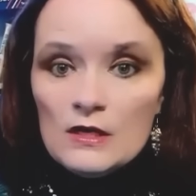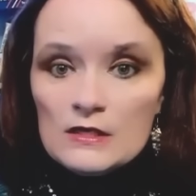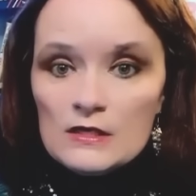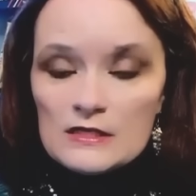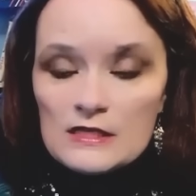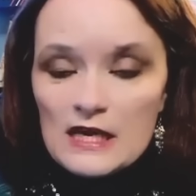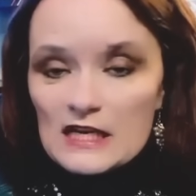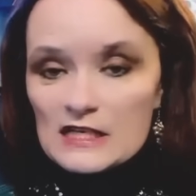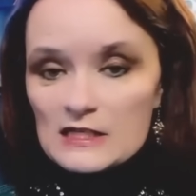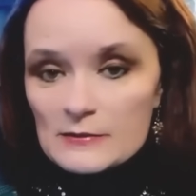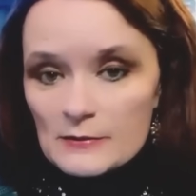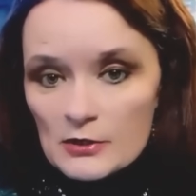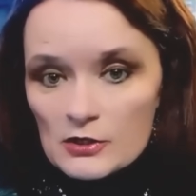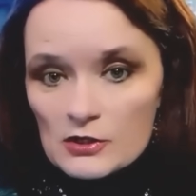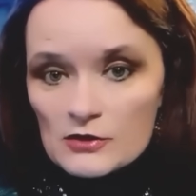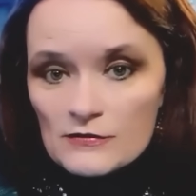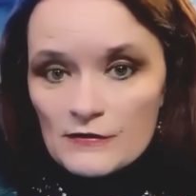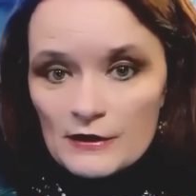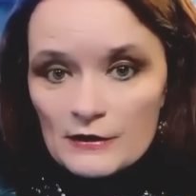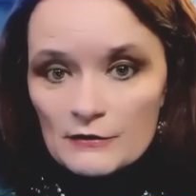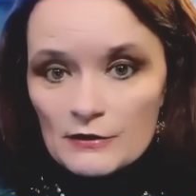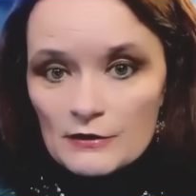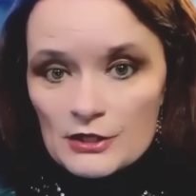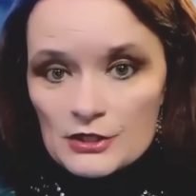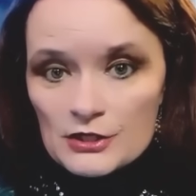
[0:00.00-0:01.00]
Taxpayers
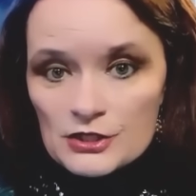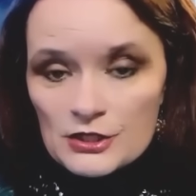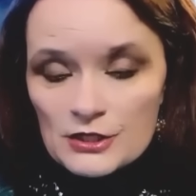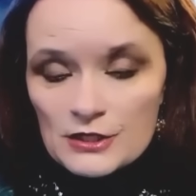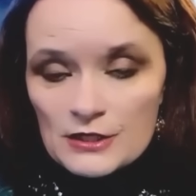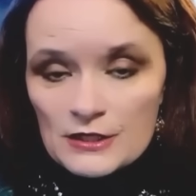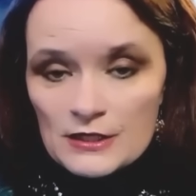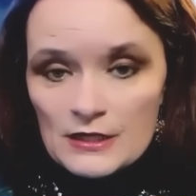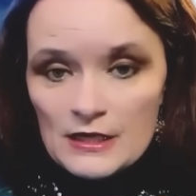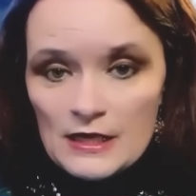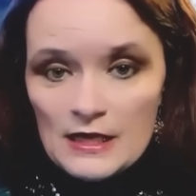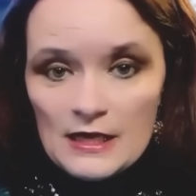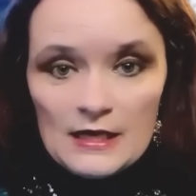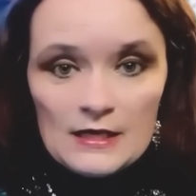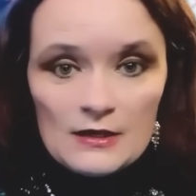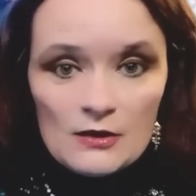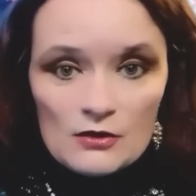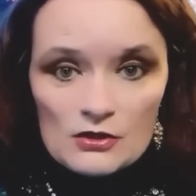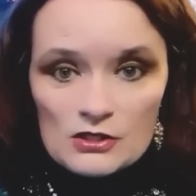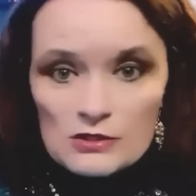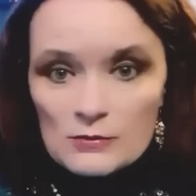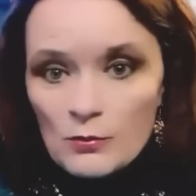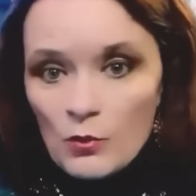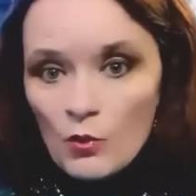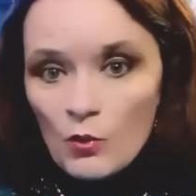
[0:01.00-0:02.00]
Federation and
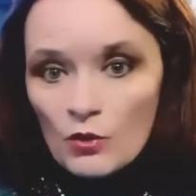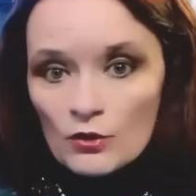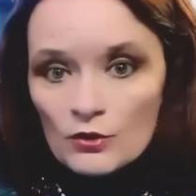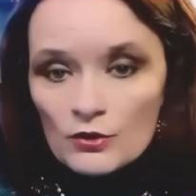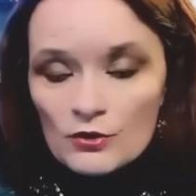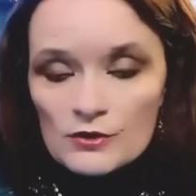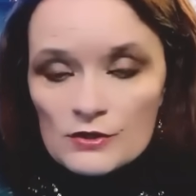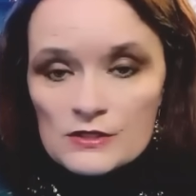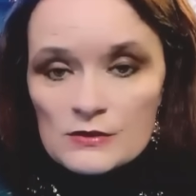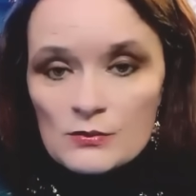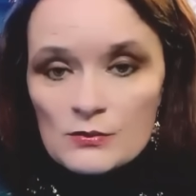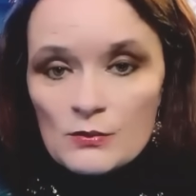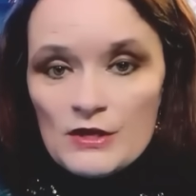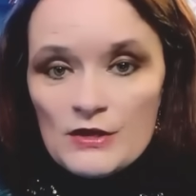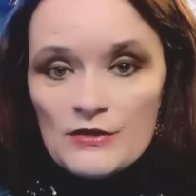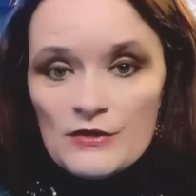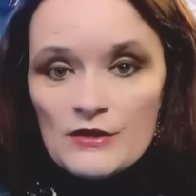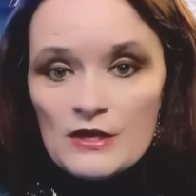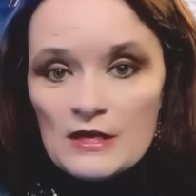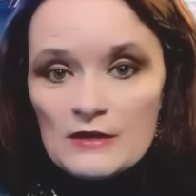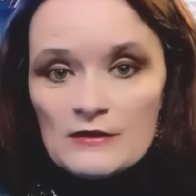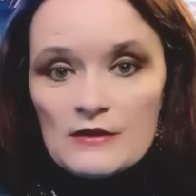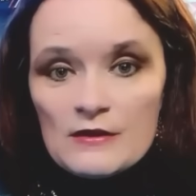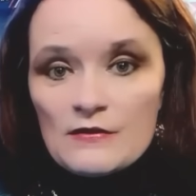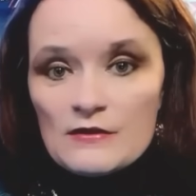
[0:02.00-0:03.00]
our supporters, we
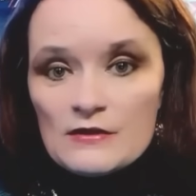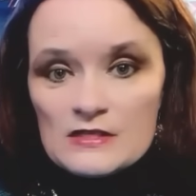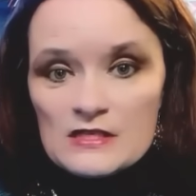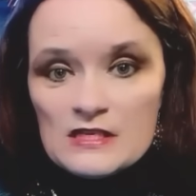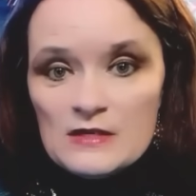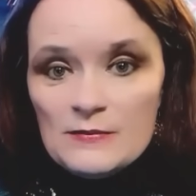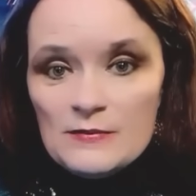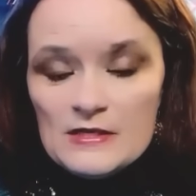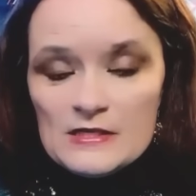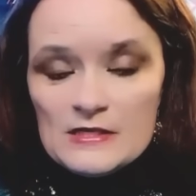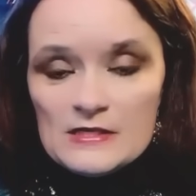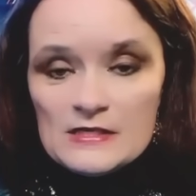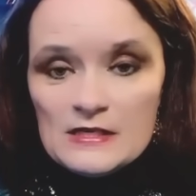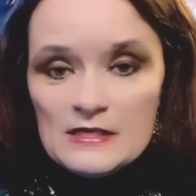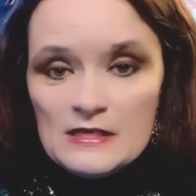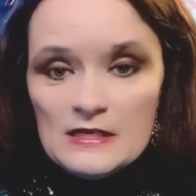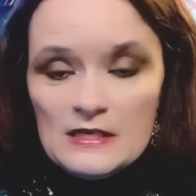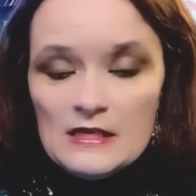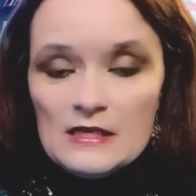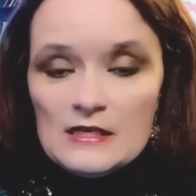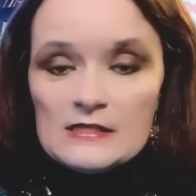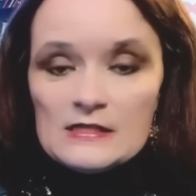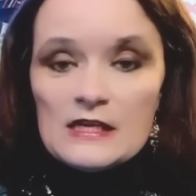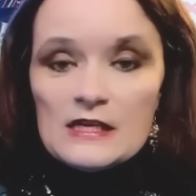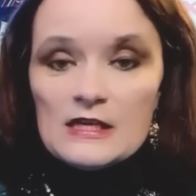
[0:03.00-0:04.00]
think that the
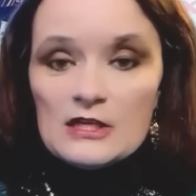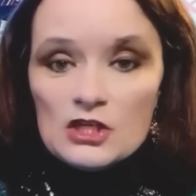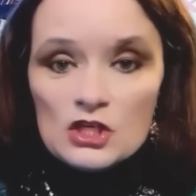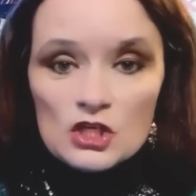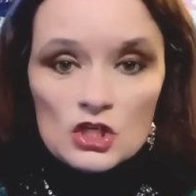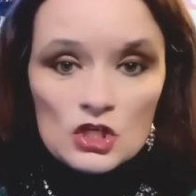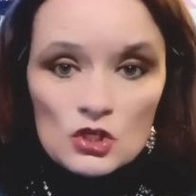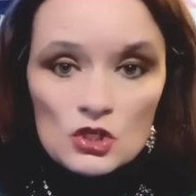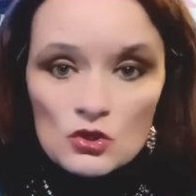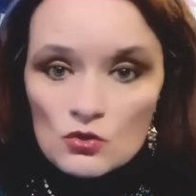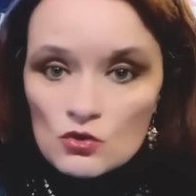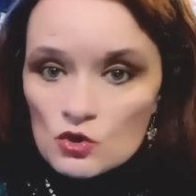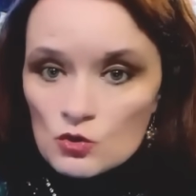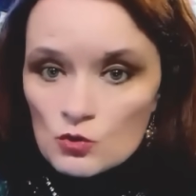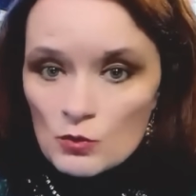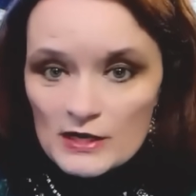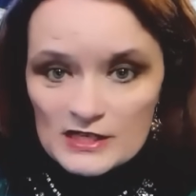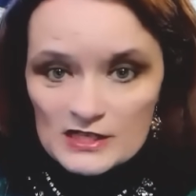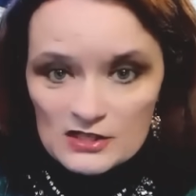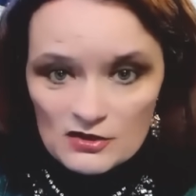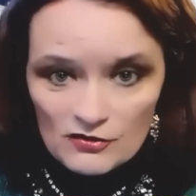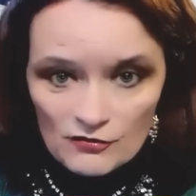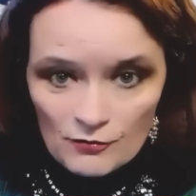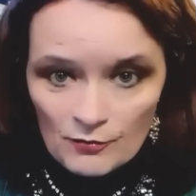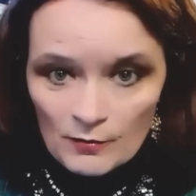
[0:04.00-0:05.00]
CBC is a huge
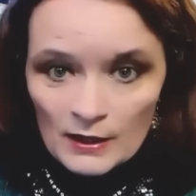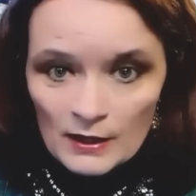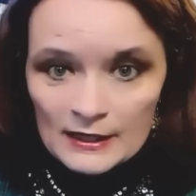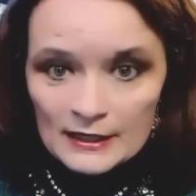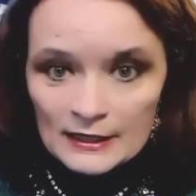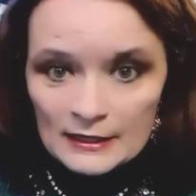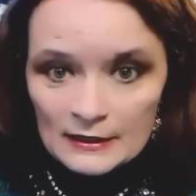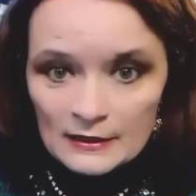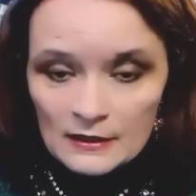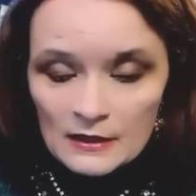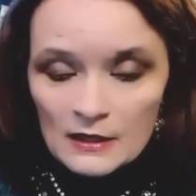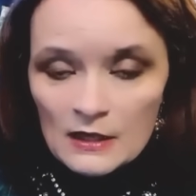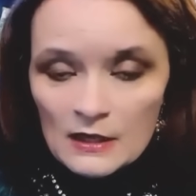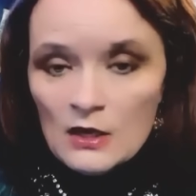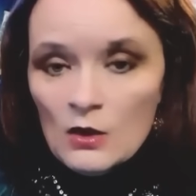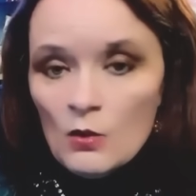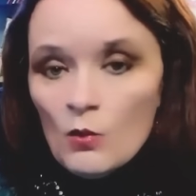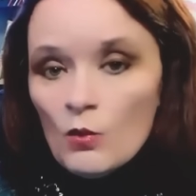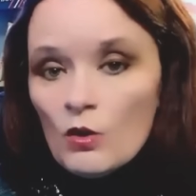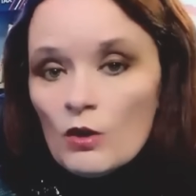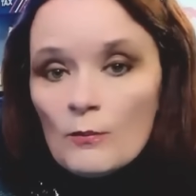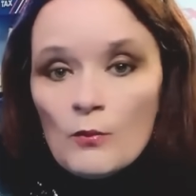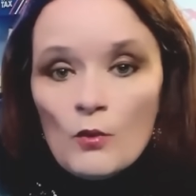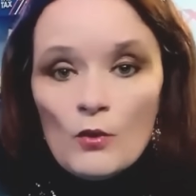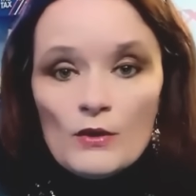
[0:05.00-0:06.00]
waste of money.
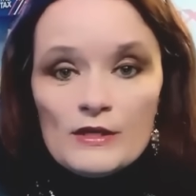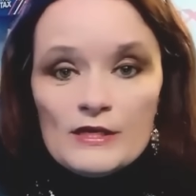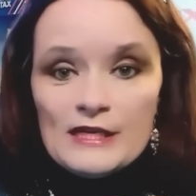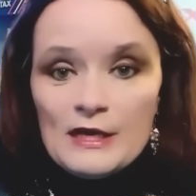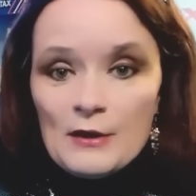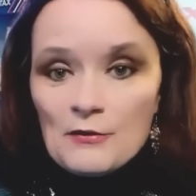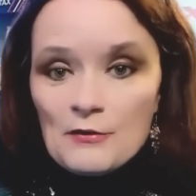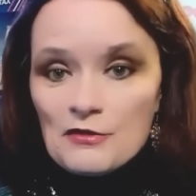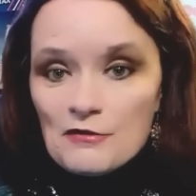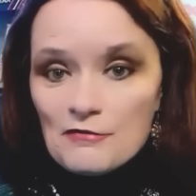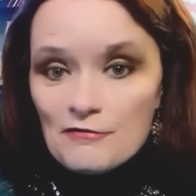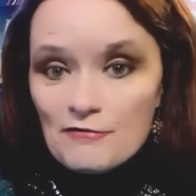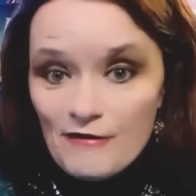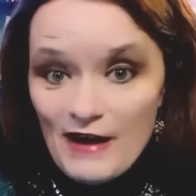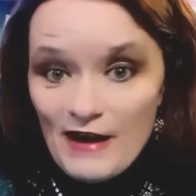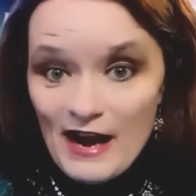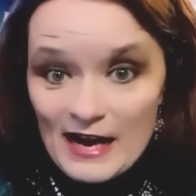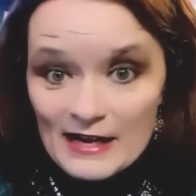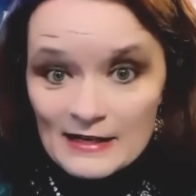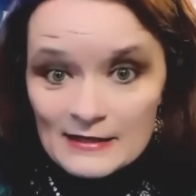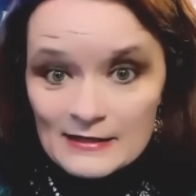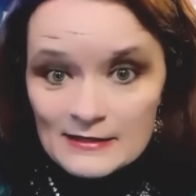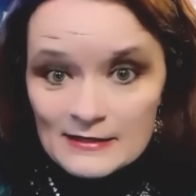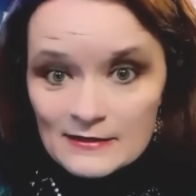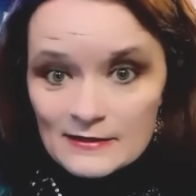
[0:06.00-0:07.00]
We're pointing out the
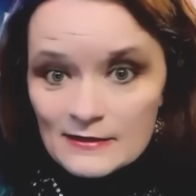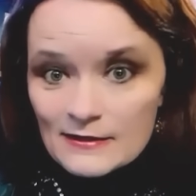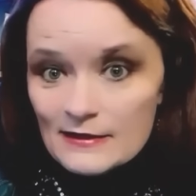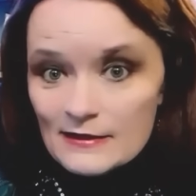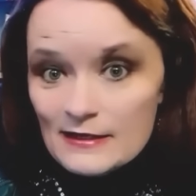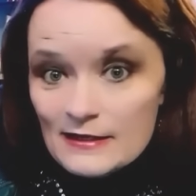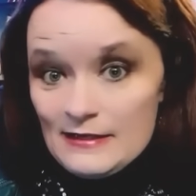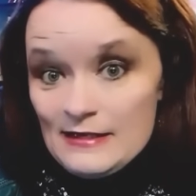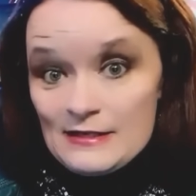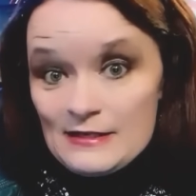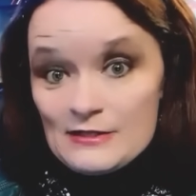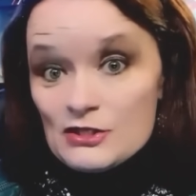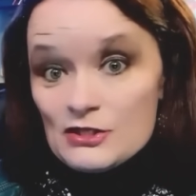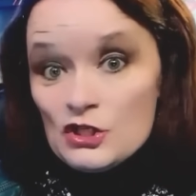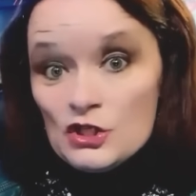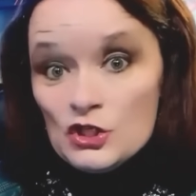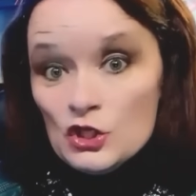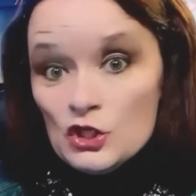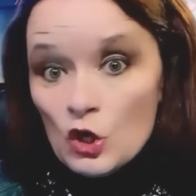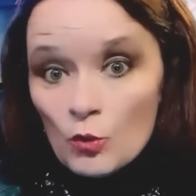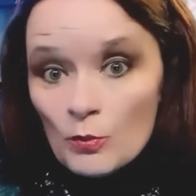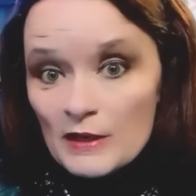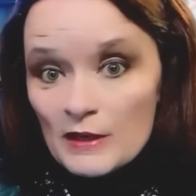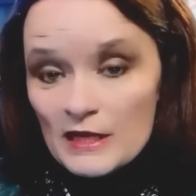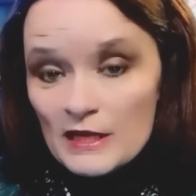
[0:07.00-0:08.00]
fact that next to
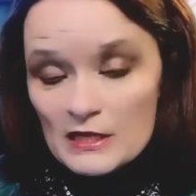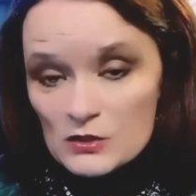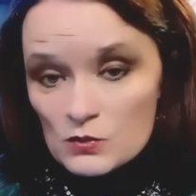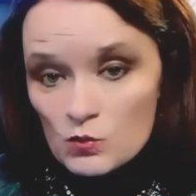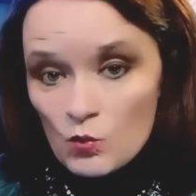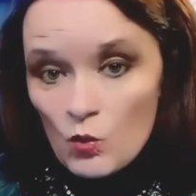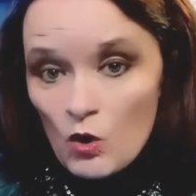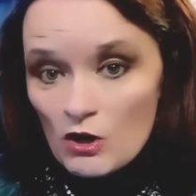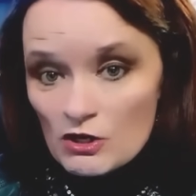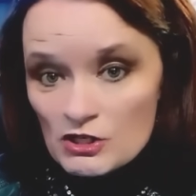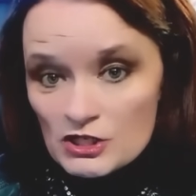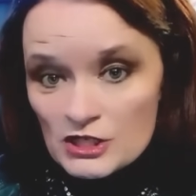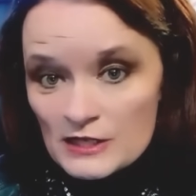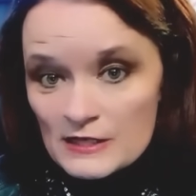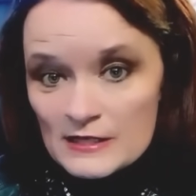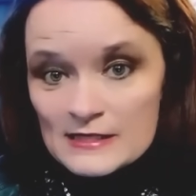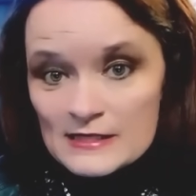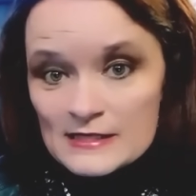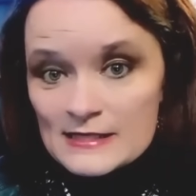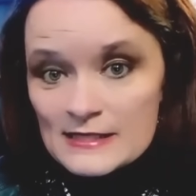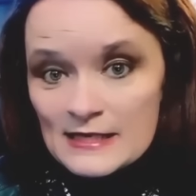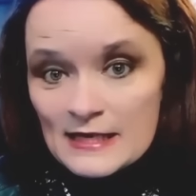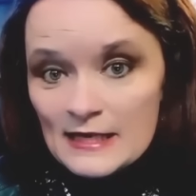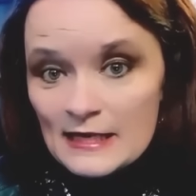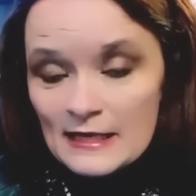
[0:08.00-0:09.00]
nobody is watching this
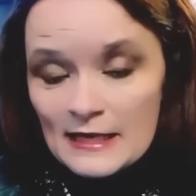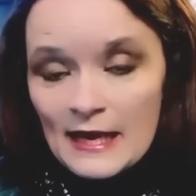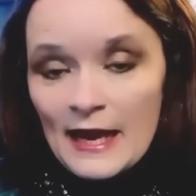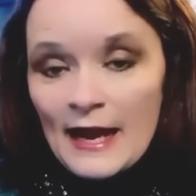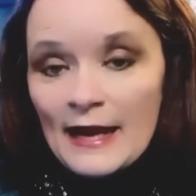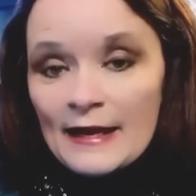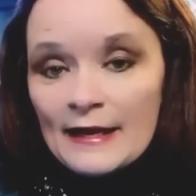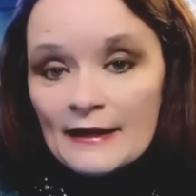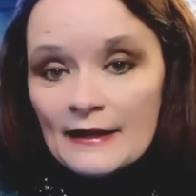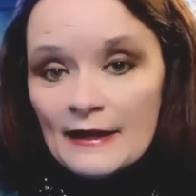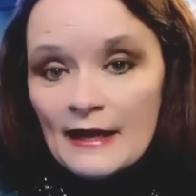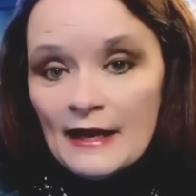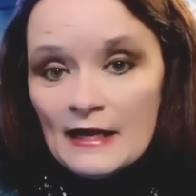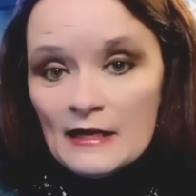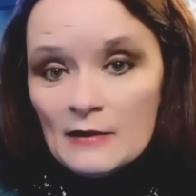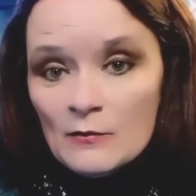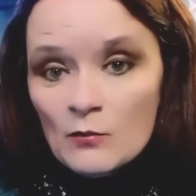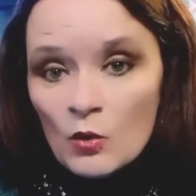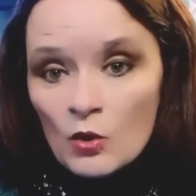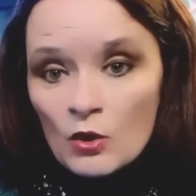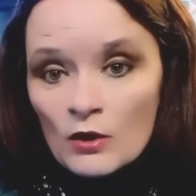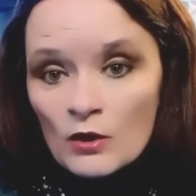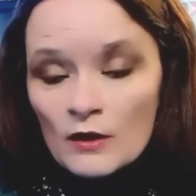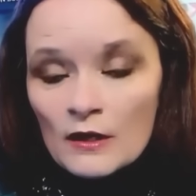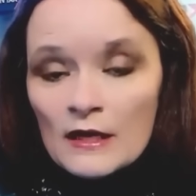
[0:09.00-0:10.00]
thing in Canada
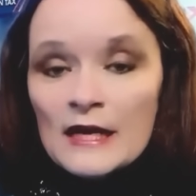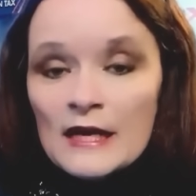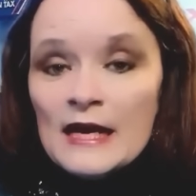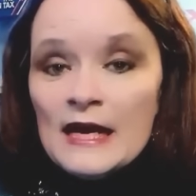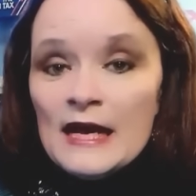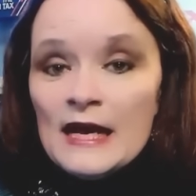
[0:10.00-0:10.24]
anymore,